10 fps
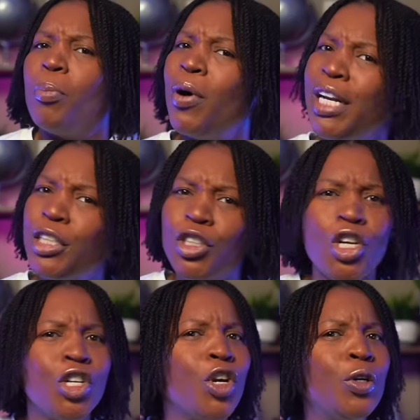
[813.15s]
Put it
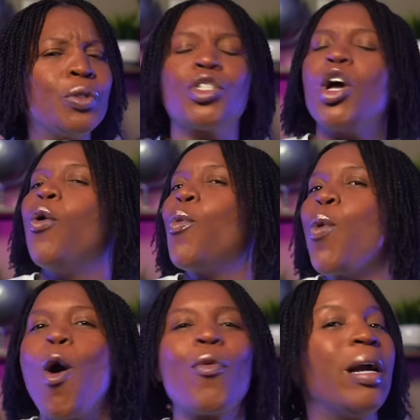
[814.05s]
to use. Don't
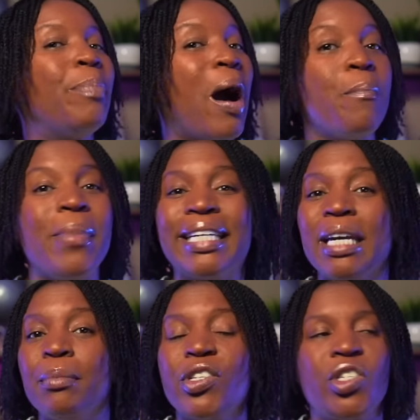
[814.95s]
worry about
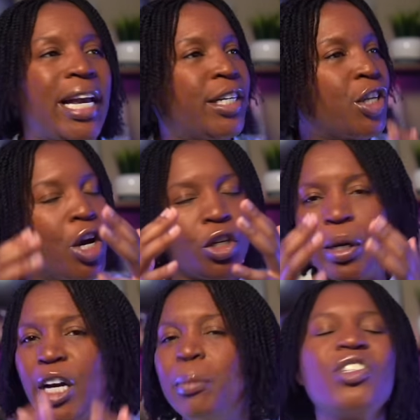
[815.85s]
making mistakes. You
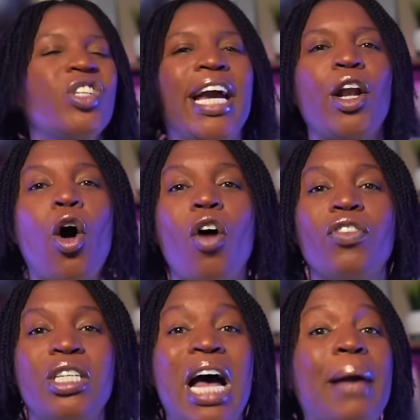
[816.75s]
hear me say it all
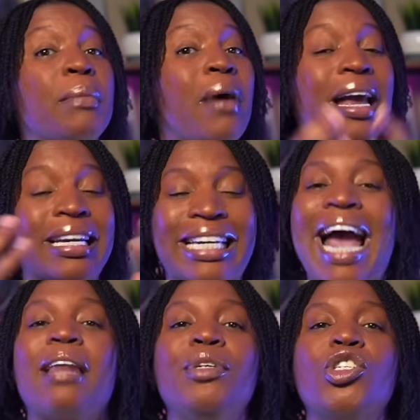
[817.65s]
the time, and my
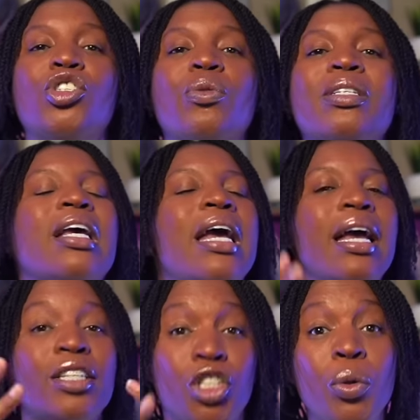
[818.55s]
academy students,
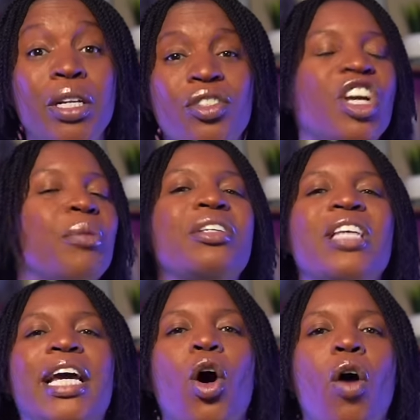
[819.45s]
students hear me
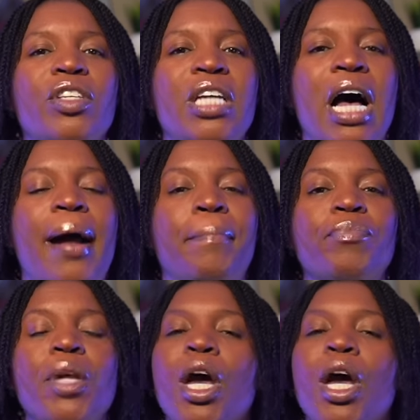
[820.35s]
say it all the time.